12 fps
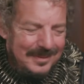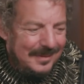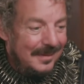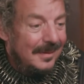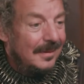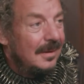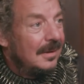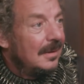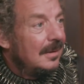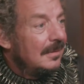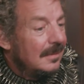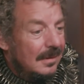gift to
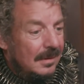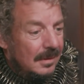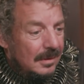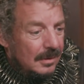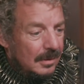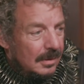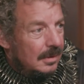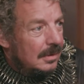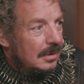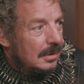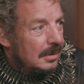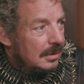you.
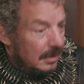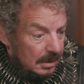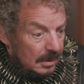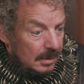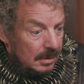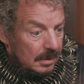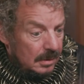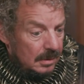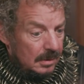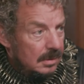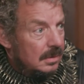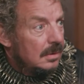Ooh, and
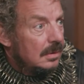here's the